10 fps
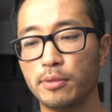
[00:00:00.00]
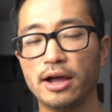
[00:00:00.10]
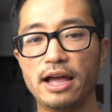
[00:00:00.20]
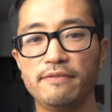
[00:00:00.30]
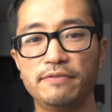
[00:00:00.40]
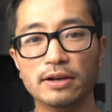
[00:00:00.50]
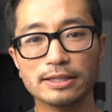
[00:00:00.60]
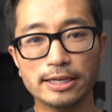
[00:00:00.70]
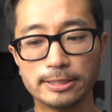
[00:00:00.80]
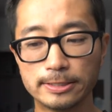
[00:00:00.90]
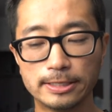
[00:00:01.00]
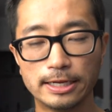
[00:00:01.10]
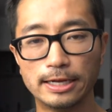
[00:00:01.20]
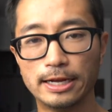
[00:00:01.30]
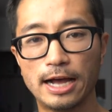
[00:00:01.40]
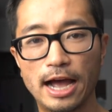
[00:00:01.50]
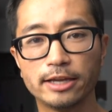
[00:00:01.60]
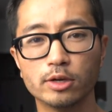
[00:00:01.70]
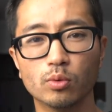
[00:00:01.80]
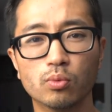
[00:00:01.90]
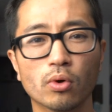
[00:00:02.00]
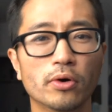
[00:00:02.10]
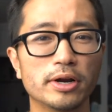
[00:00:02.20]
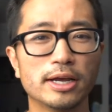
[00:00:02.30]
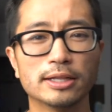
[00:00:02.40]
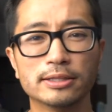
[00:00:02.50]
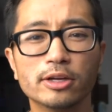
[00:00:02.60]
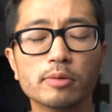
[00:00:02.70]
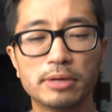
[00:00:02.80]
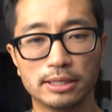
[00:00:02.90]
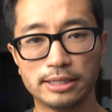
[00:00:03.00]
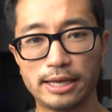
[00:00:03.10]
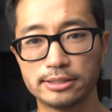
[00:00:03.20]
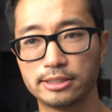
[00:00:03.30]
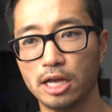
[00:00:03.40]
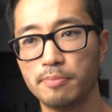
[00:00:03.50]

but I felt like I could worry a little bit less